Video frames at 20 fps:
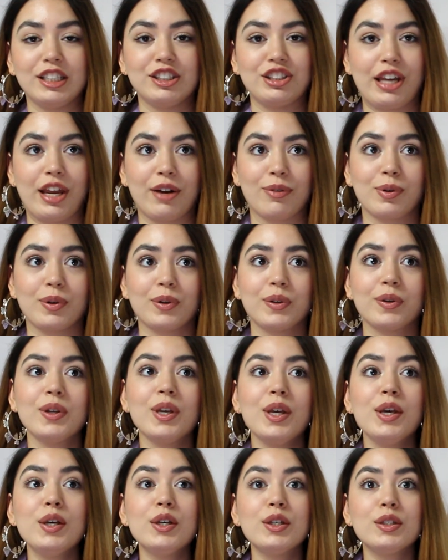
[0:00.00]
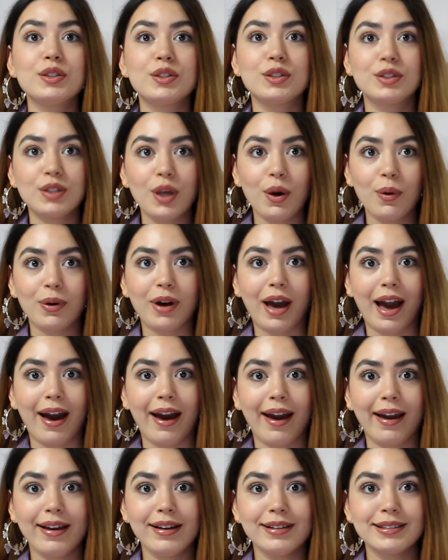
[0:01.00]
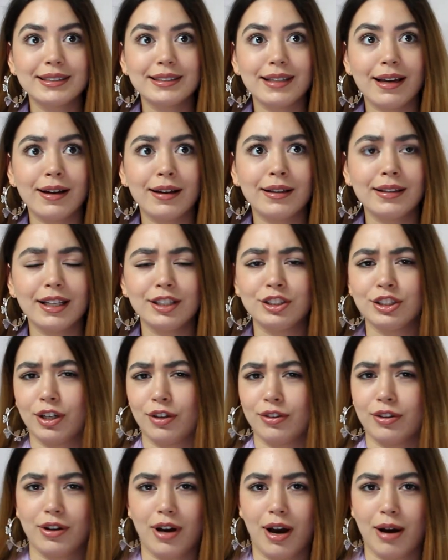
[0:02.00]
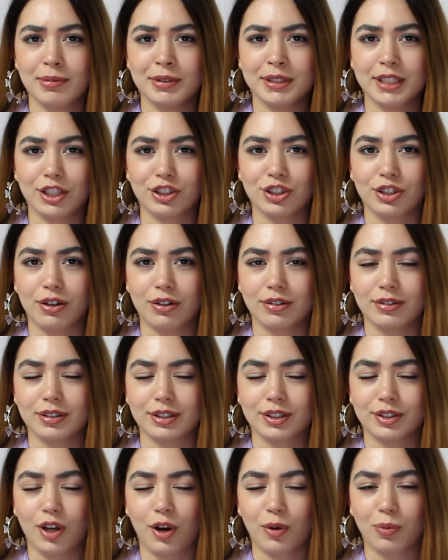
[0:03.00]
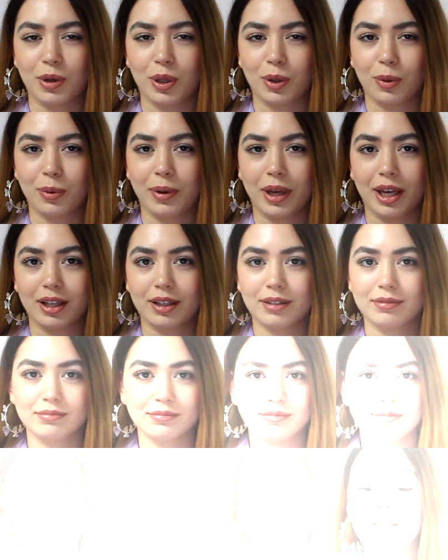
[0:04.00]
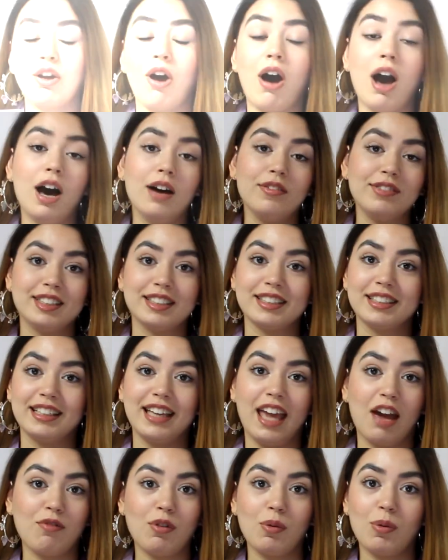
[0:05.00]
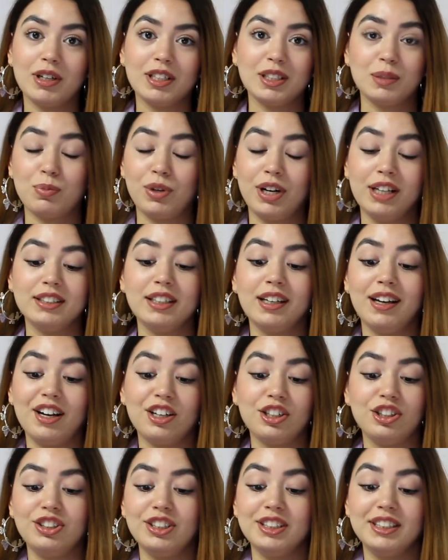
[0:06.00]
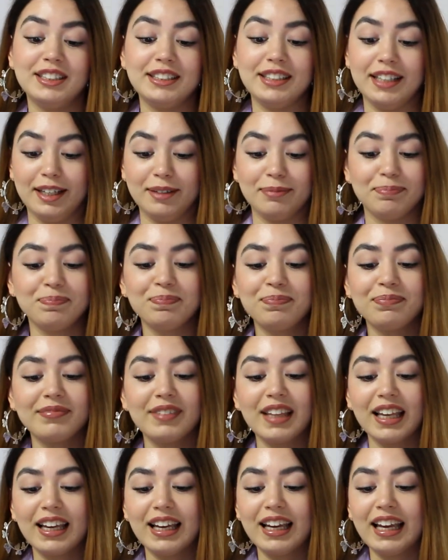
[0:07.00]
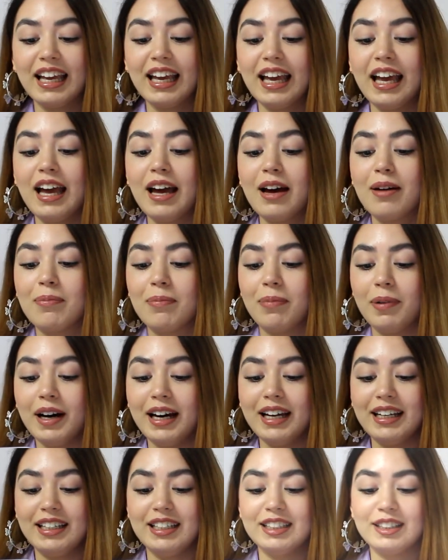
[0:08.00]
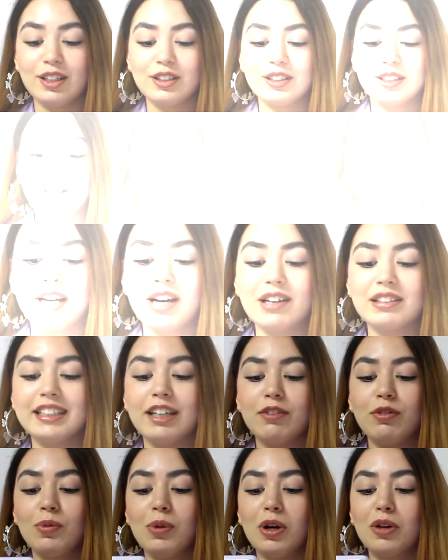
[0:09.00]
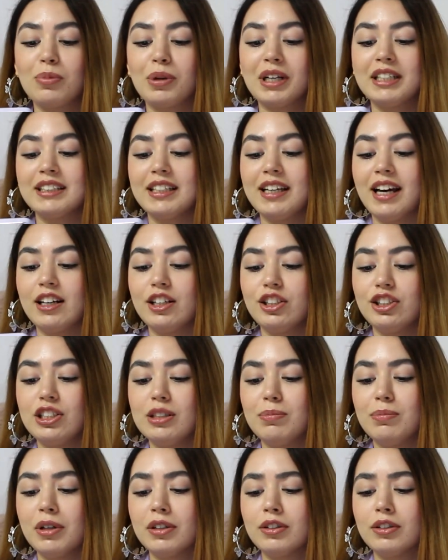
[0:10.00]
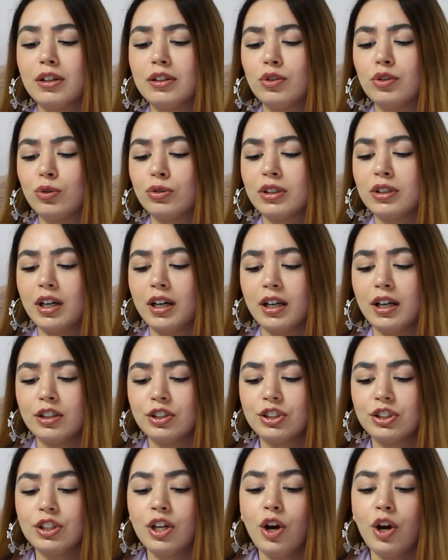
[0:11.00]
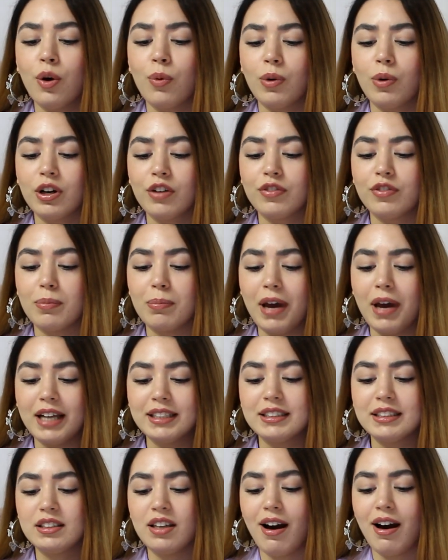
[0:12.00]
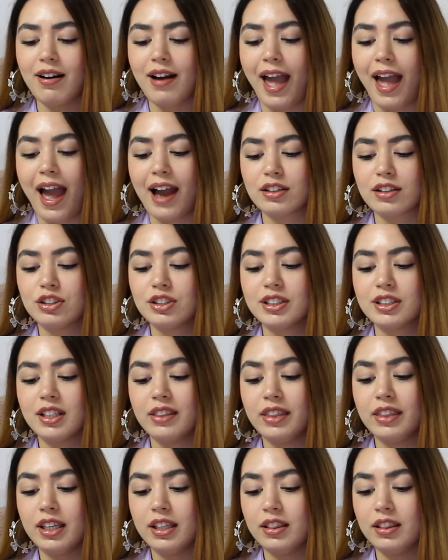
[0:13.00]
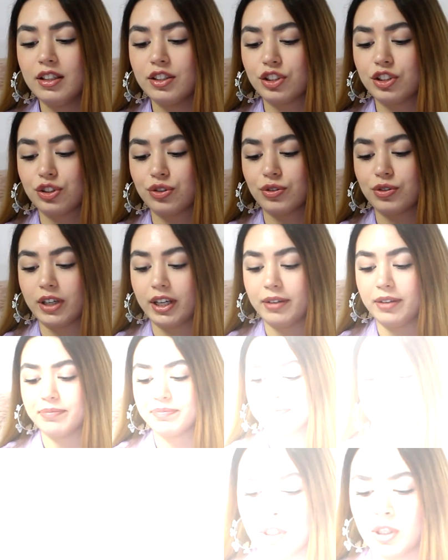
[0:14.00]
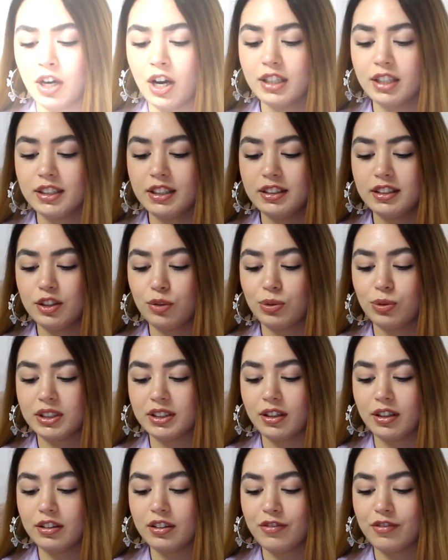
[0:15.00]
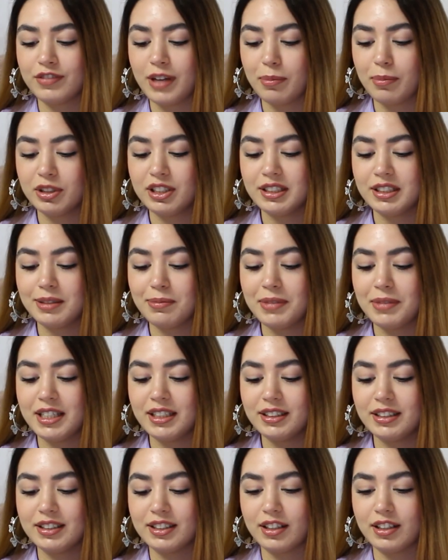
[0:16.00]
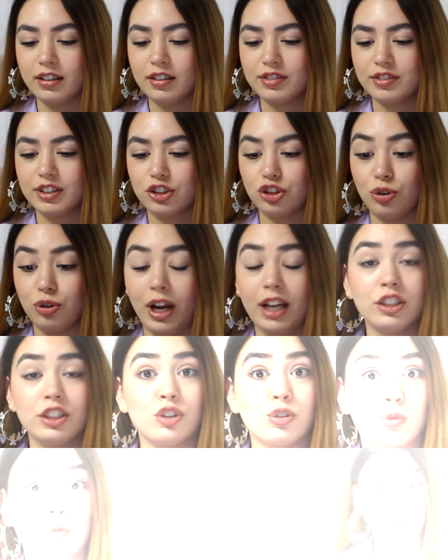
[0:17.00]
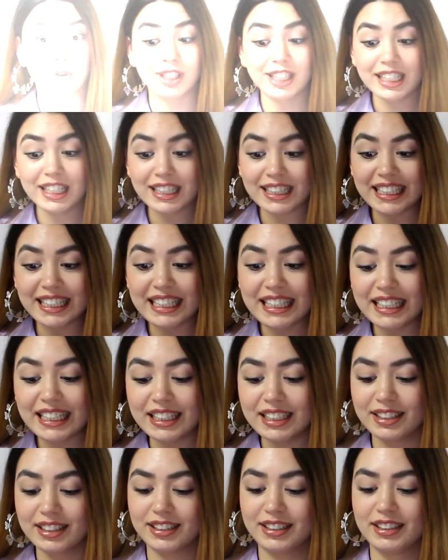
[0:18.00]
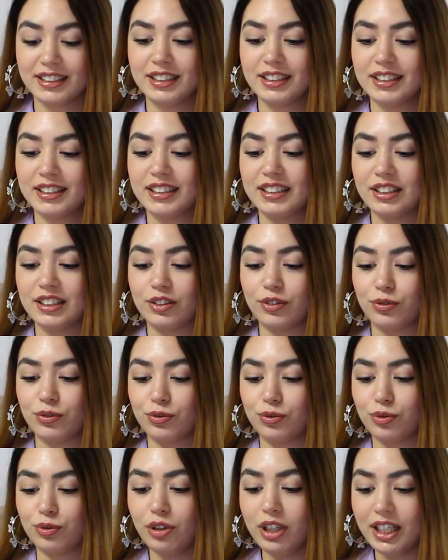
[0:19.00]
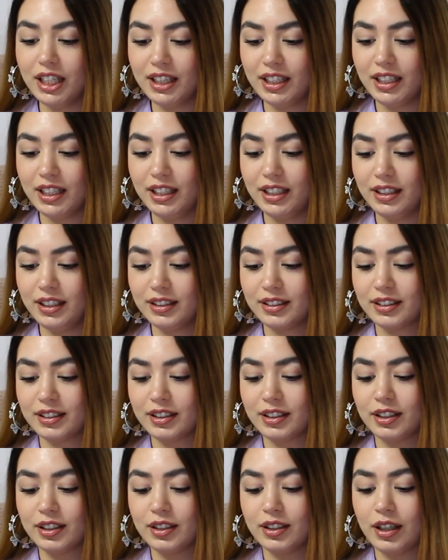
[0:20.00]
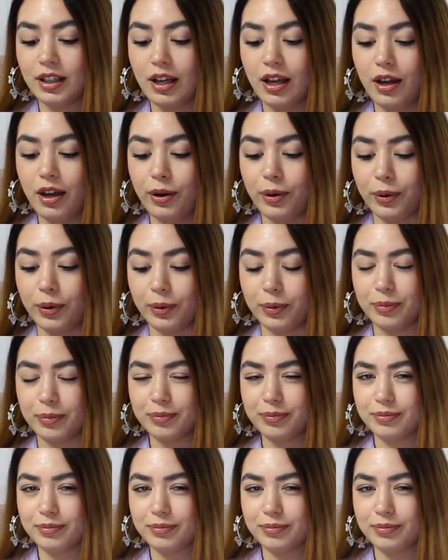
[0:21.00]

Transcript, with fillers: in general. So guys, uh, let's check out the comment section on this song real quick. So obviously everyone is praising Arijit Singh. But he's also someone else, everyone praising Arijit but not Utkarsh, one of the best young actors in the industry. Because he's the result of nepotism, he's the son of the director? Really? Really? Oh.